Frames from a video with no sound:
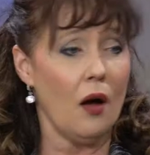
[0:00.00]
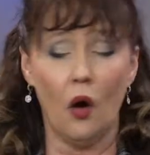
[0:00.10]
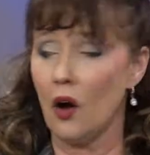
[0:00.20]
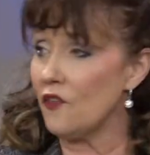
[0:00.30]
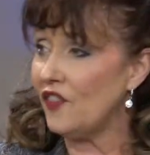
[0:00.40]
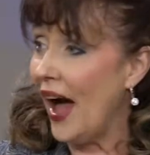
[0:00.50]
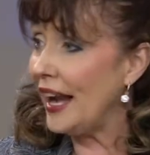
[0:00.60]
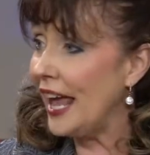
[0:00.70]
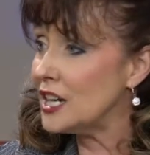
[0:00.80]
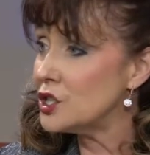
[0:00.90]
or
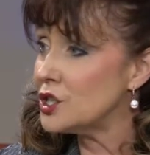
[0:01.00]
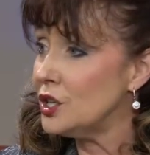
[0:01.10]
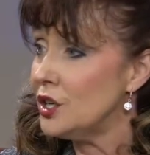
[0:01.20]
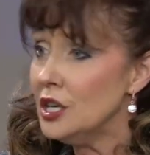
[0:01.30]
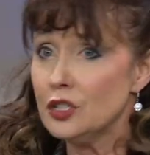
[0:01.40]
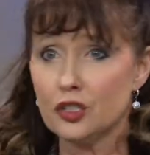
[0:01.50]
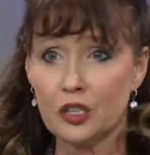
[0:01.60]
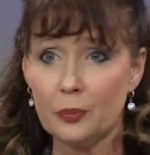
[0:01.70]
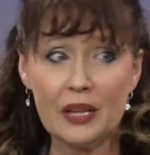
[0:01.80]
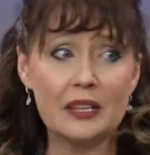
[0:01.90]
financial
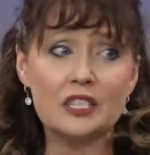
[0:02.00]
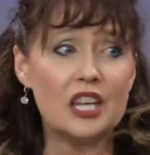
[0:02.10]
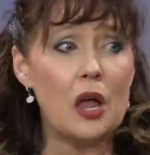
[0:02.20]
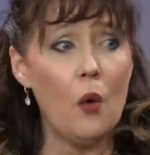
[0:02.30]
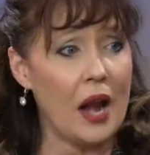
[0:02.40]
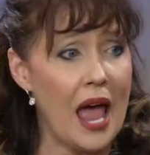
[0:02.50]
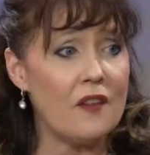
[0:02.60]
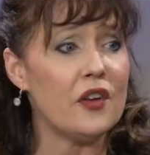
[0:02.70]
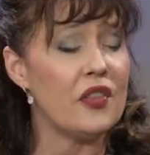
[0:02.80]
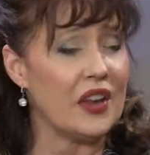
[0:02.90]
stability,
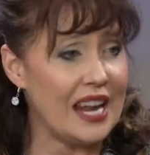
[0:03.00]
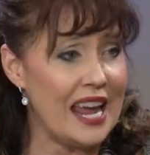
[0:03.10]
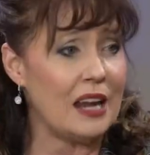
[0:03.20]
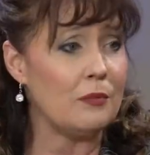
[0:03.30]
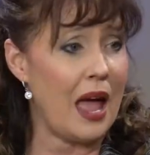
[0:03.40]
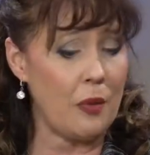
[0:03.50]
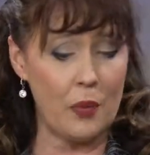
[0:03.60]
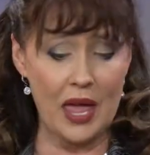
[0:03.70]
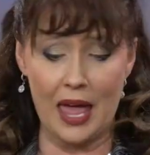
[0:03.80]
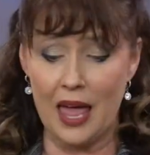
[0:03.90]
whatever the need may
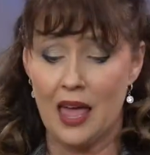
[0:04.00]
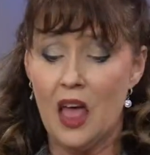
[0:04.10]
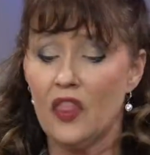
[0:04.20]
be,